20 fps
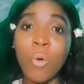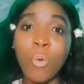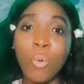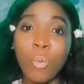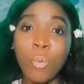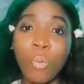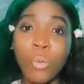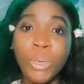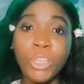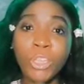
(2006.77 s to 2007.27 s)

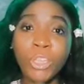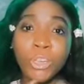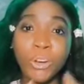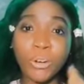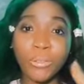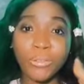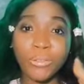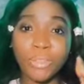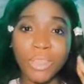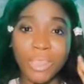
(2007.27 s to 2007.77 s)
which
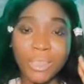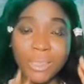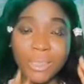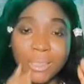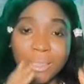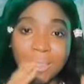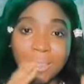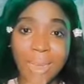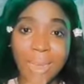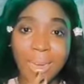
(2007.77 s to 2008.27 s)
of
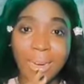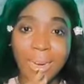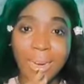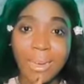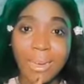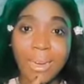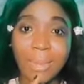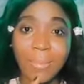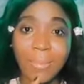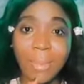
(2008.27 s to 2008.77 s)
these 9
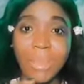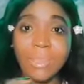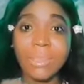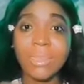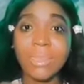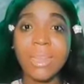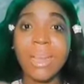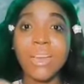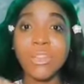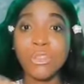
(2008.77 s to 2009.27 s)
elements
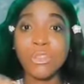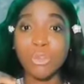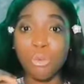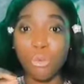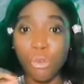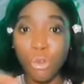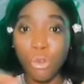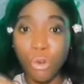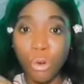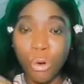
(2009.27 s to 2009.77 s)
that you
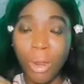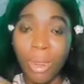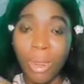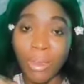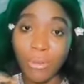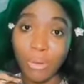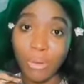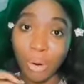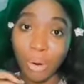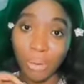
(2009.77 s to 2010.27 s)
know
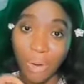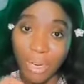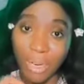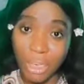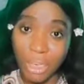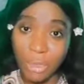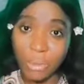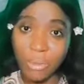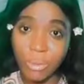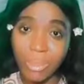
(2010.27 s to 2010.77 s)
and you're already
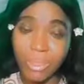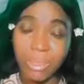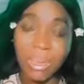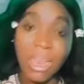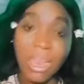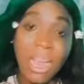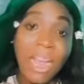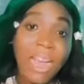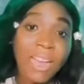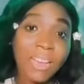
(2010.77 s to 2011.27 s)
using,
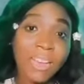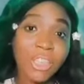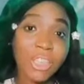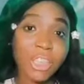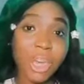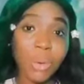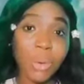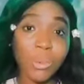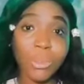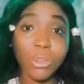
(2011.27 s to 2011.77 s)
and
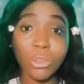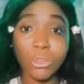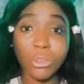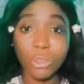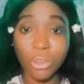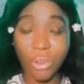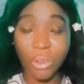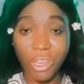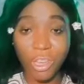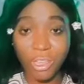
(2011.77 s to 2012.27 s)
share with us
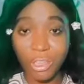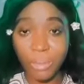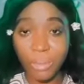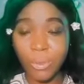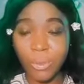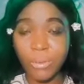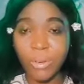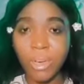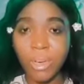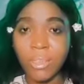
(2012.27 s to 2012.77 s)
your
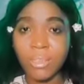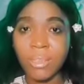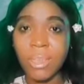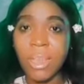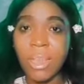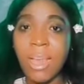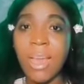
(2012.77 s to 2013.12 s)
experience.